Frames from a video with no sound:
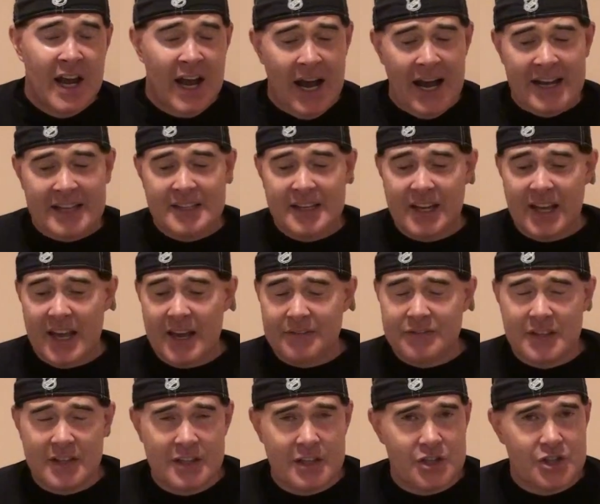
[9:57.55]
I think
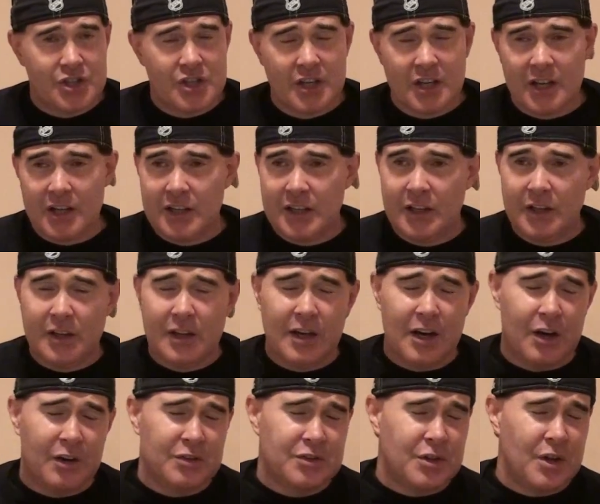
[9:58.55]
after this year, you, you
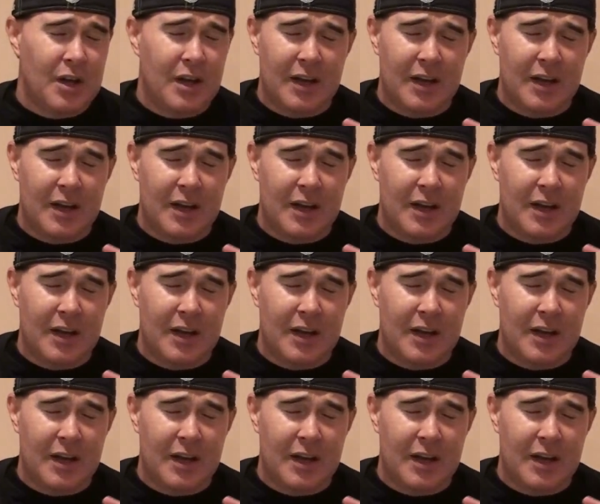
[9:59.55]
know,